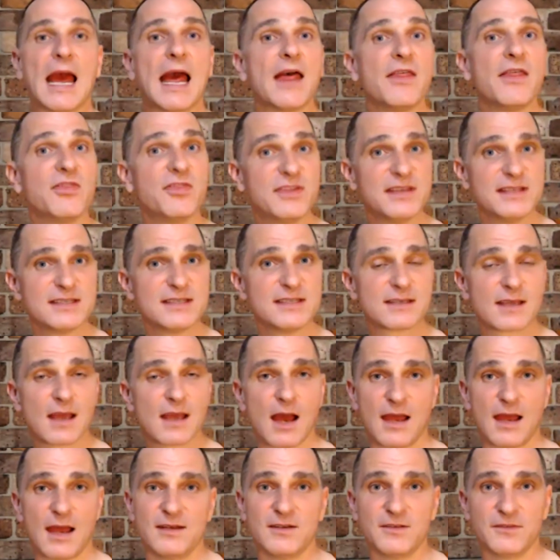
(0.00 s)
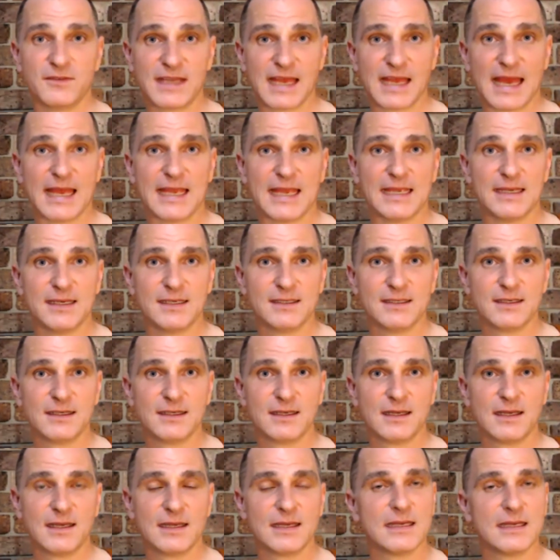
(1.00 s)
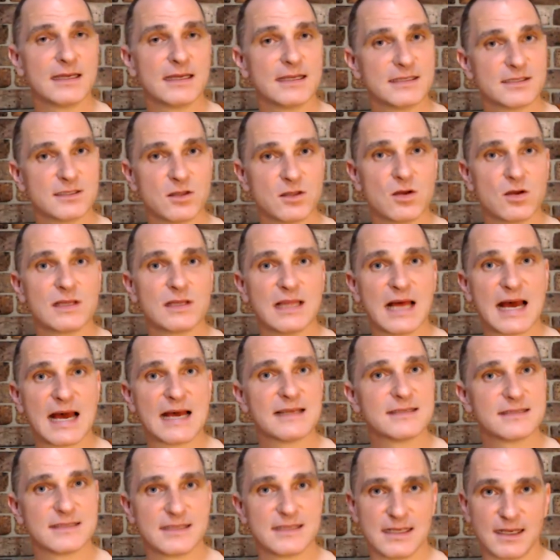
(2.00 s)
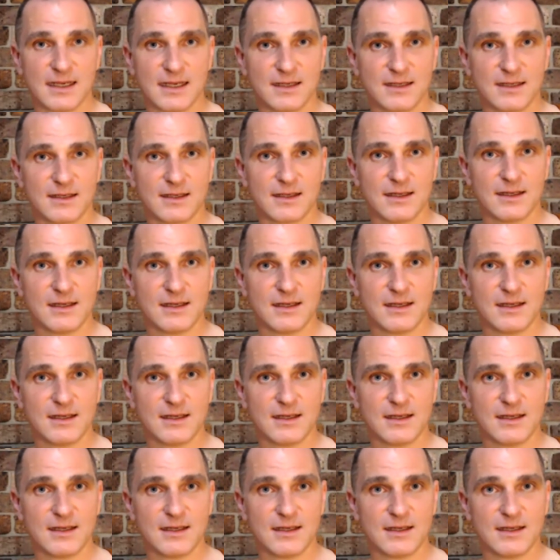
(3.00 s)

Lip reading: And this kind of gain is long-lasting.